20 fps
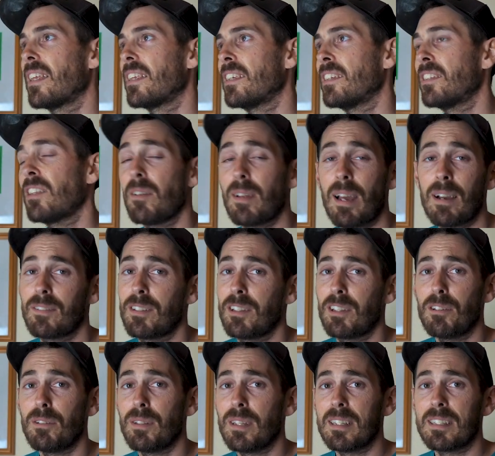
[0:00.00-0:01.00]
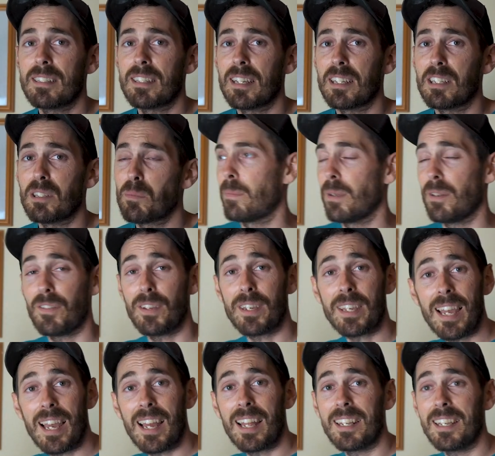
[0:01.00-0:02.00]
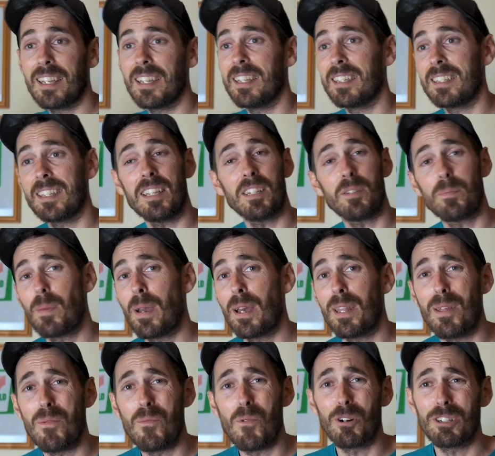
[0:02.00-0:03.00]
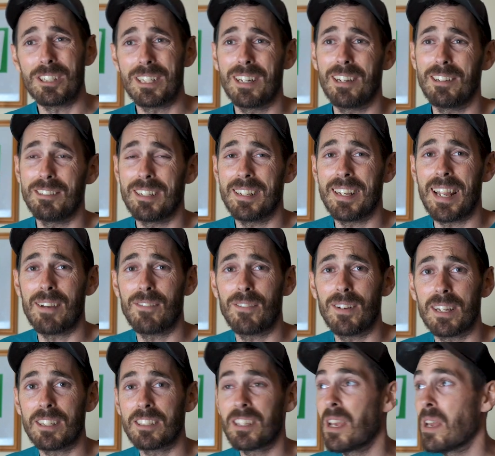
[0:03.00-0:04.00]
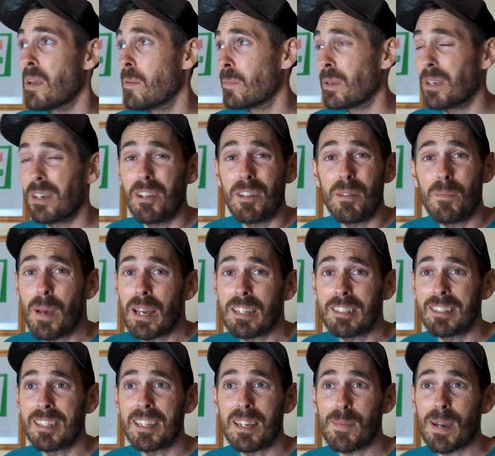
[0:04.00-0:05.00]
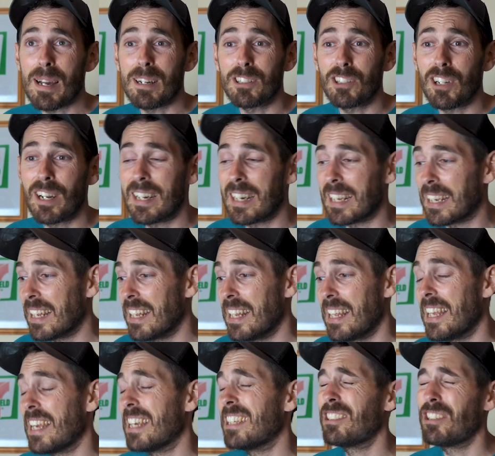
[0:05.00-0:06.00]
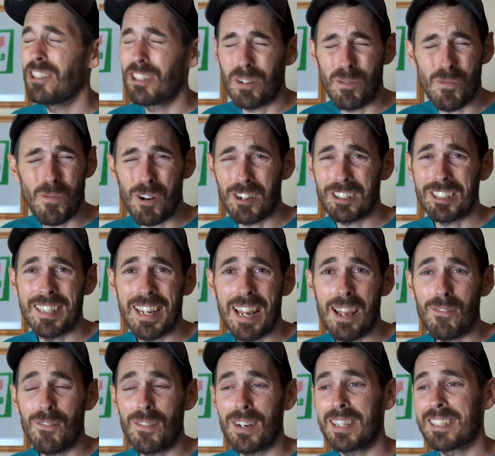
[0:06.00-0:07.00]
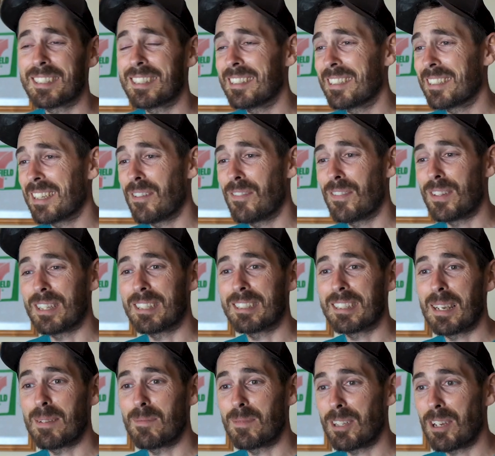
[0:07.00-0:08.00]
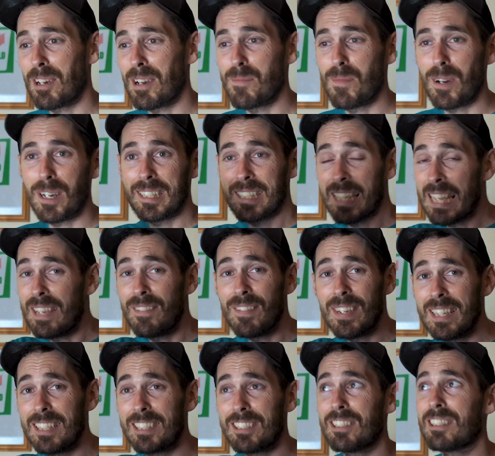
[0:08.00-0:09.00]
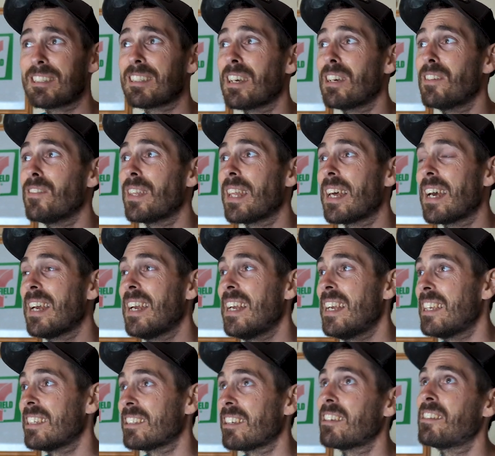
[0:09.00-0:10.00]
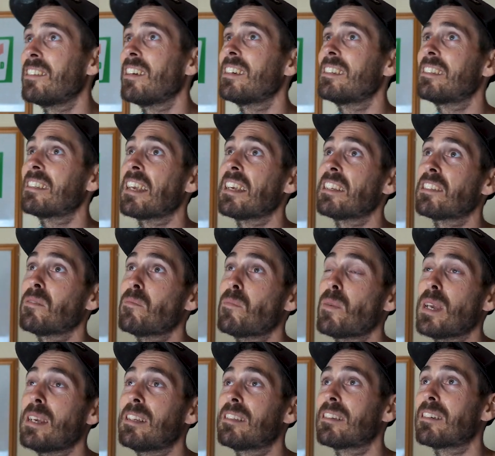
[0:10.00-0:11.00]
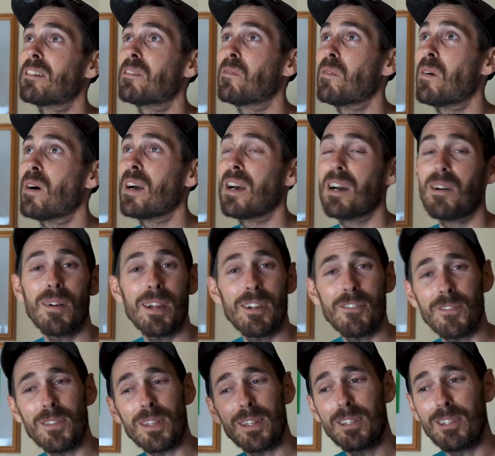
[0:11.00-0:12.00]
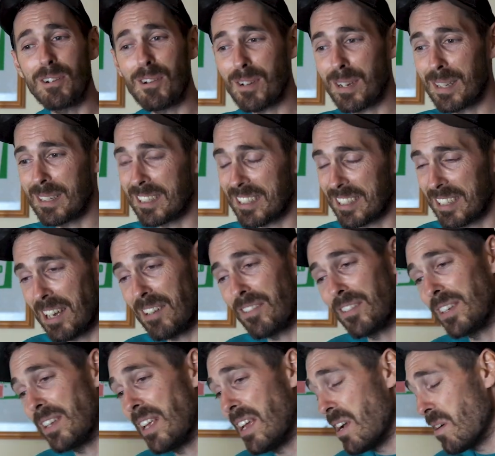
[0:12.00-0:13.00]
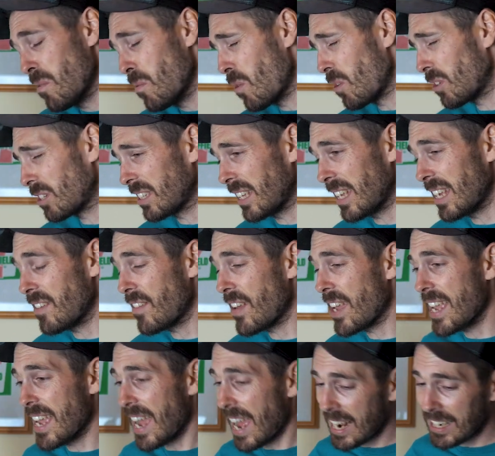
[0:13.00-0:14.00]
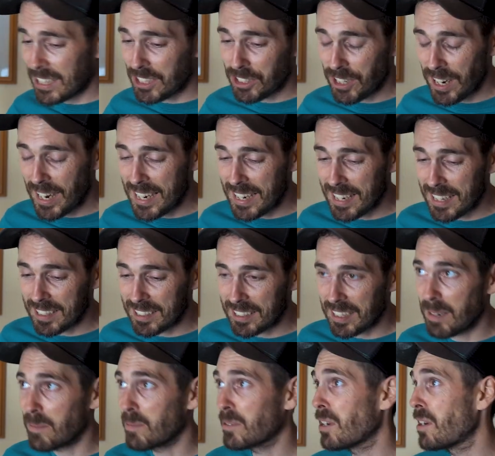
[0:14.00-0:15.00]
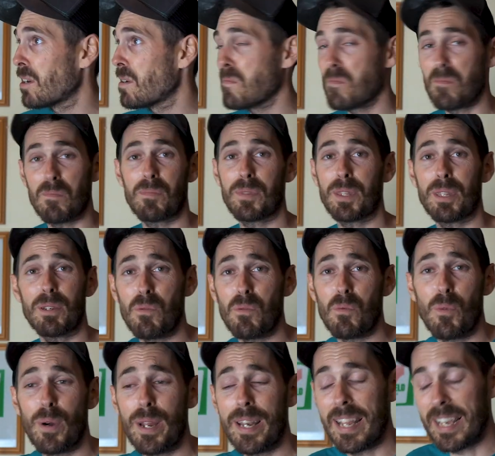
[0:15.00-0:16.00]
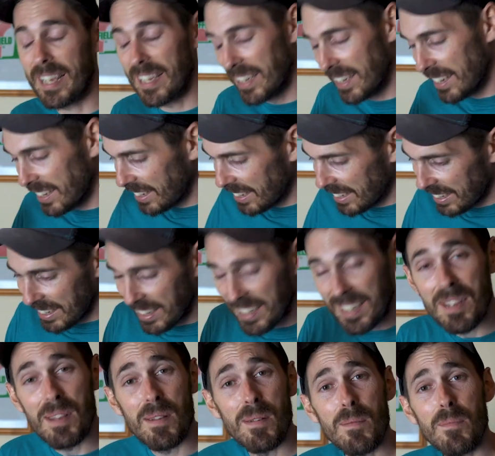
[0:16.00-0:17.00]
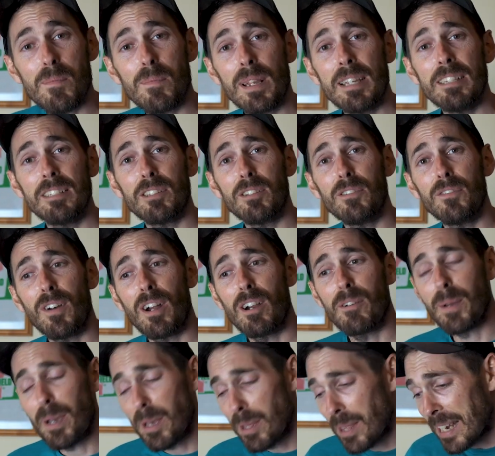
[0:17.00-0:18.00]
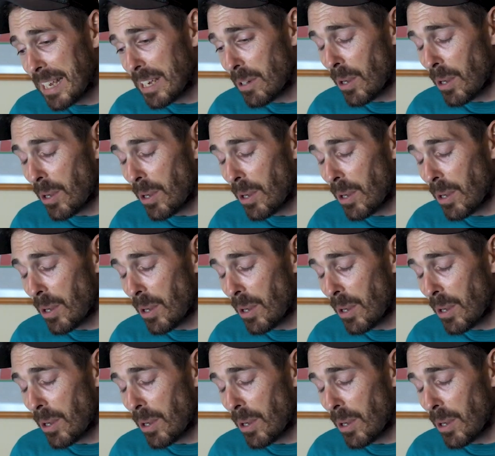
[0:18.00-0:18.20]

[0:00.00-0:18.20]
you don't have to do these things, but if you can, it's better than watching loads of Netflix. But you know, the best thing about training is you can watch Netflix and stuff at the same time. My TV's just over there, so it's nice to get some peace and quiet away from the dog and stuff and watch TV and train at the same time, winning. Please do fire away with any